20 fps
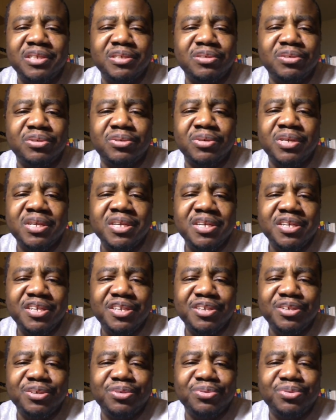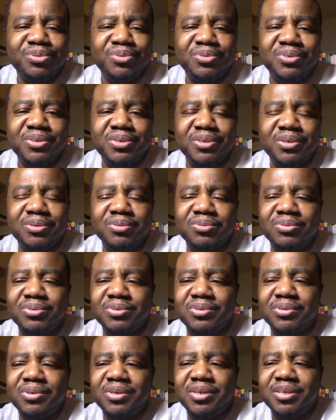or you know you know
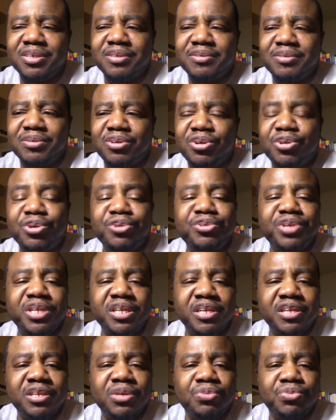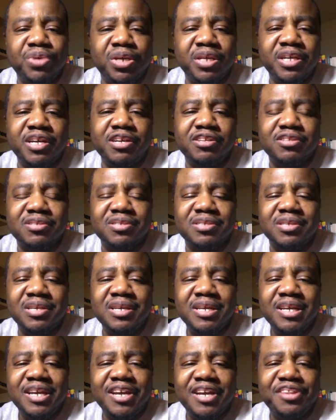uh, hurting anyone else,
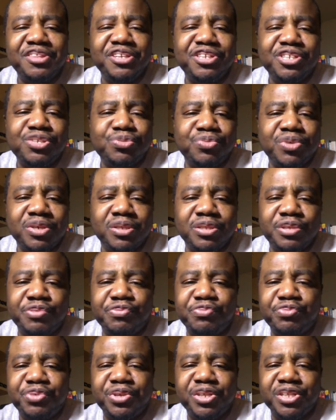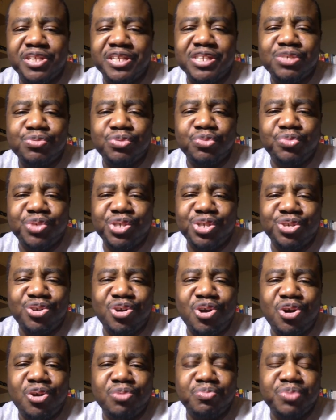and they just want to live freely. That's what we should
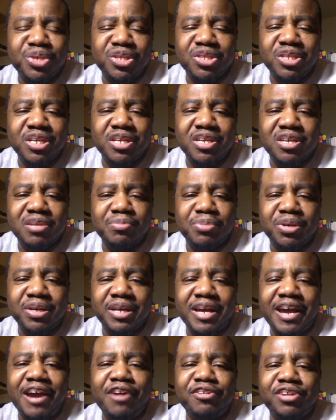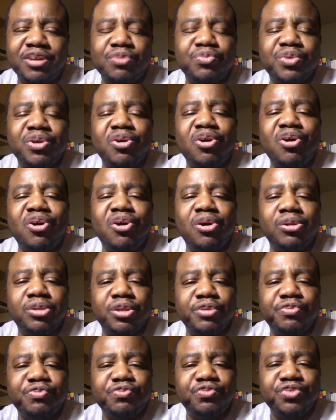all be thinking about. How can we all
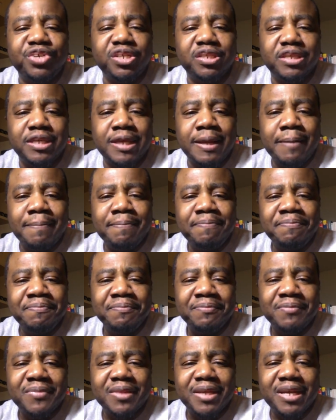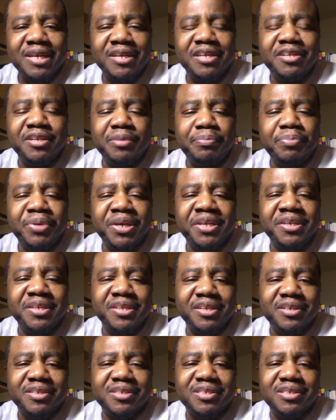live freely and
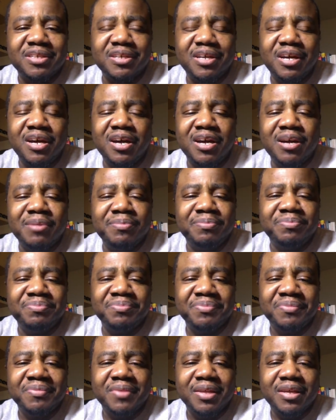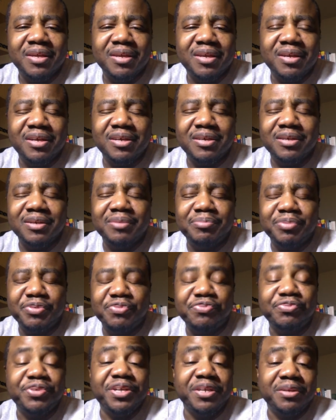independent? Um, uh, but
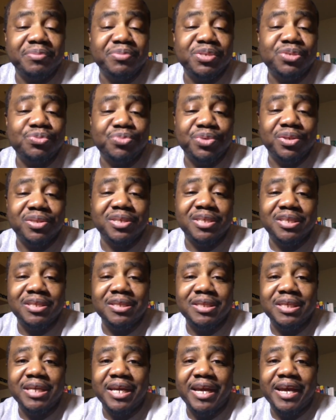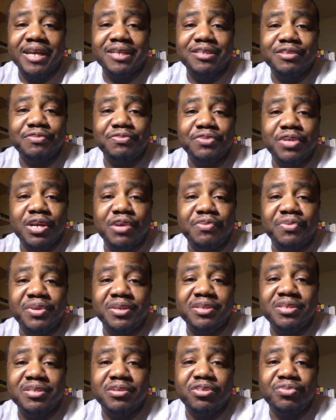freedom is really the act of love, and
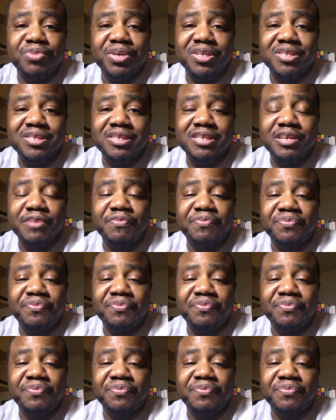it's the greatest gift